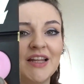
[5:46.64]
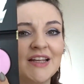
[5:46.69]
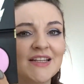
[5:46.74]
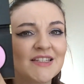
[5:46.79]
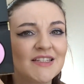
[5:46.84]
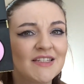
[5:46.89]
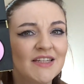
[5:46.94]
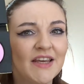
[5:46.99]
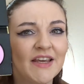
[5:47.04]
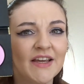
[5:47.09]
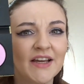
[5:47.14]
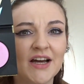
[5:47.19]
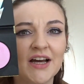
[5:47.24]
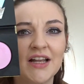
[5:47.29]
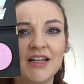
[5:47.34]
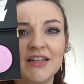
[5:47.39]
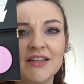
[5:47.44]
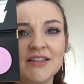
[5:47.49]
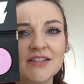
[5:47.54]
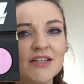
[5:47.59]
let's take a
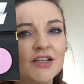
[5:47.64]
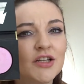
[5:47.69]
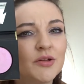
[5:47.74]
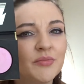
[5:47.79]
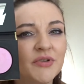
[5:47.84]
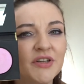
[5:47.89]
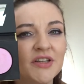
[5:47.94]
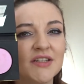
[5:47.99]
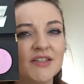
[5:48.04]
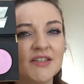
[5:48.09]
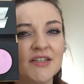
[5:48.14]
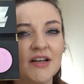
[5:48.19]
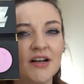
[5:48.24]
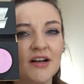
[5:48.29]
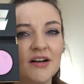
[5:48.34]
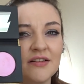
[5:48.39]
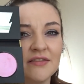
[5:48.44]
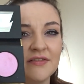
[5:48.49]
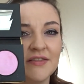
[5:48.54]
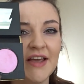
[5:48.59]
little bit
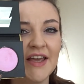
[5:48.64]
of